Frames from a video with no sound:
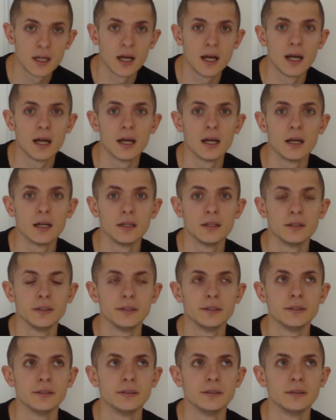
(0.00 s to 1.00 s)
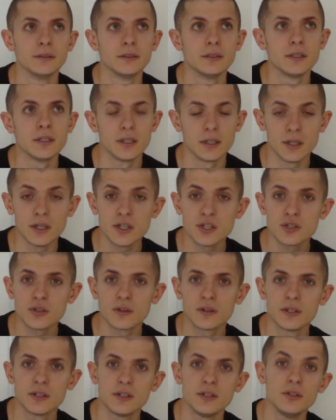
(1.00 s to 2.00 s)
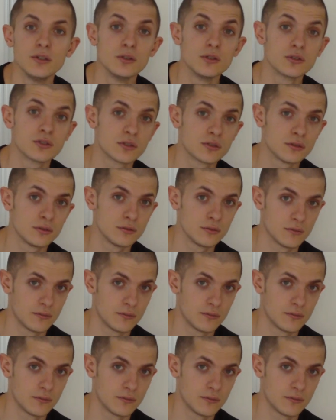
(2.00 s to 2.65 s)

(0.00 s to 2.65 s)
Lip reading: I initially used